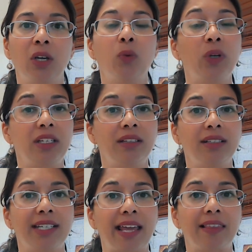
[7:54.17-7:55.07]
Within
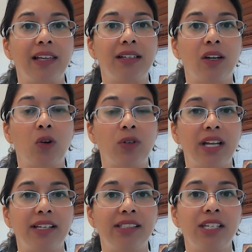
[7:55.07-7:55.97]
a Catholic
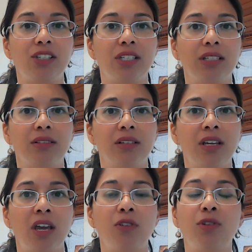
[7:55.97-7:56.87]
organization,
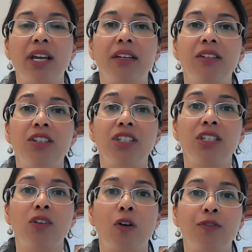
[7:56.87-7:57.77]

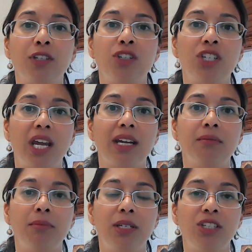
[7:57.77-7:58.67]
recognition of the shared
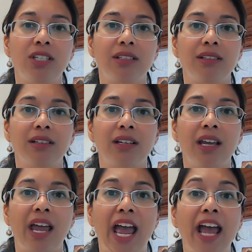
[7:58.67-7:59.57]
mission
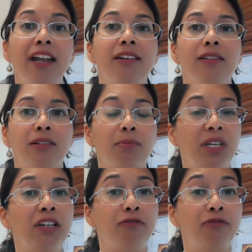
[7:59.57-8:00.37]
and being